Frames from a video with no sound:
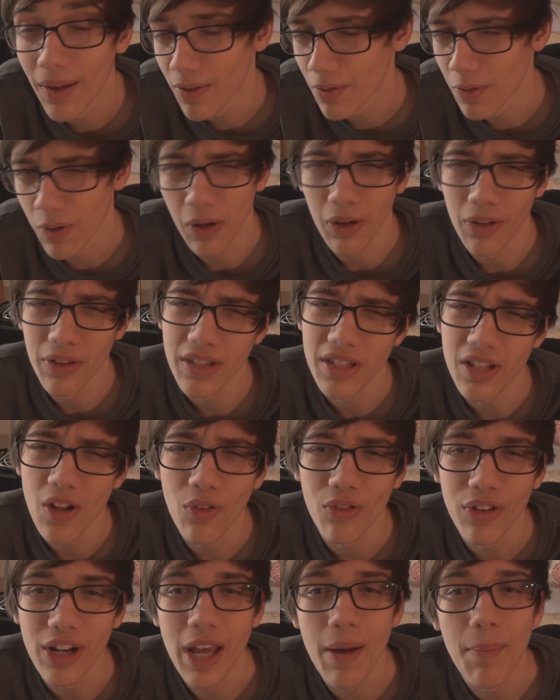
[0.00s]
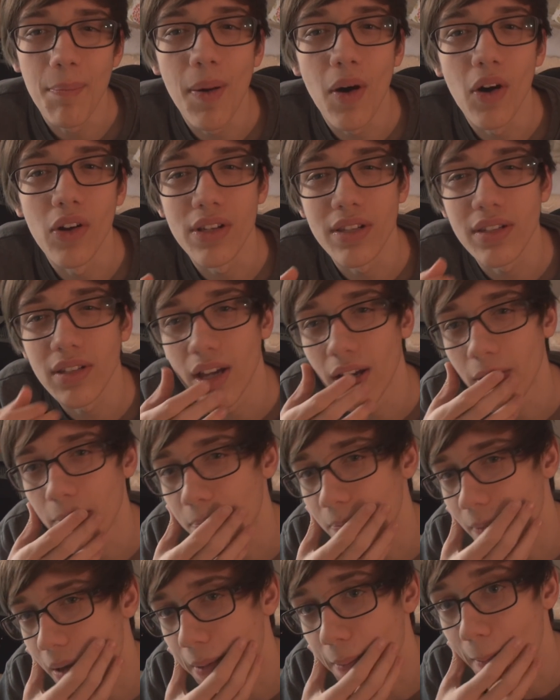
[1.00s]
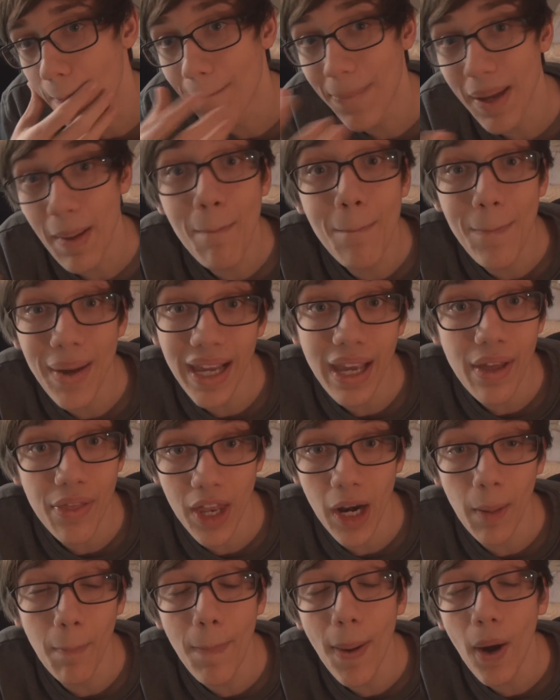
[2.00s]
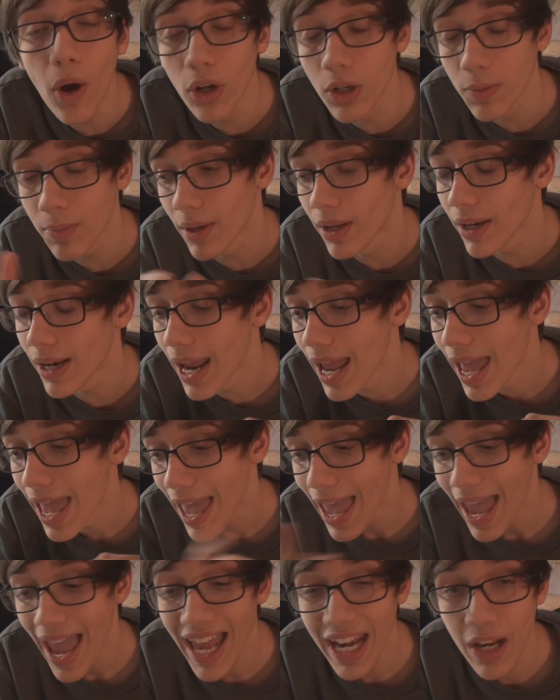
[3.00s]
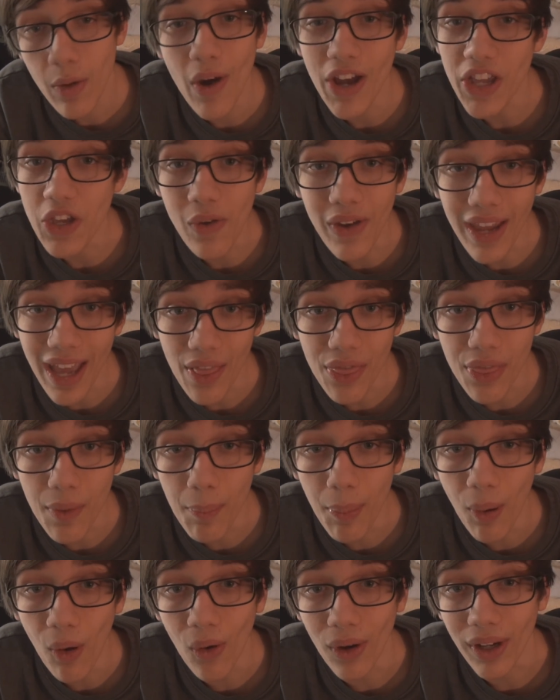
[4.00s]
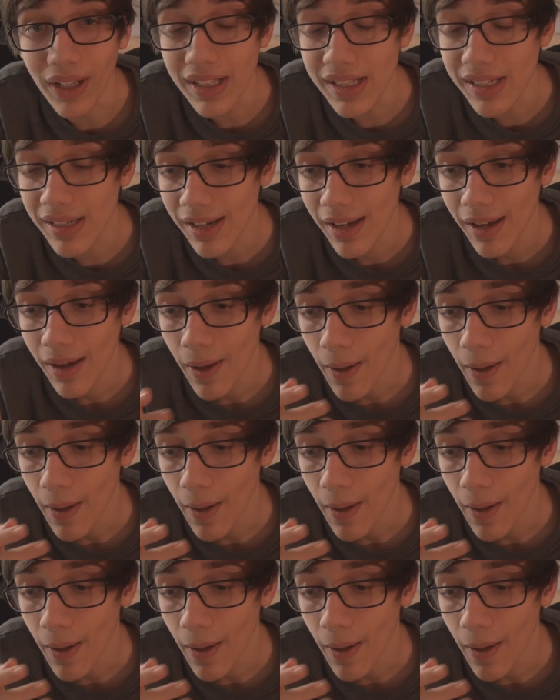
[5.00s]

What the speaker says: Well, it's not really a pond, it's kind of a bit bigger than a pond, but anyway, you get the point.